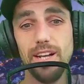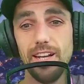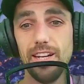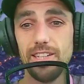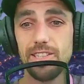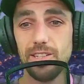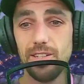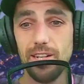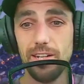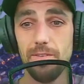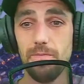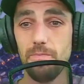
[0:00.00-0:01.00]
So
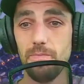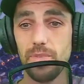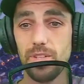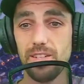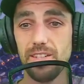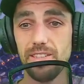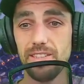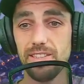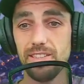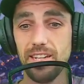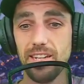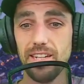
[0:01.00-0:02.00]
um, nice, uh,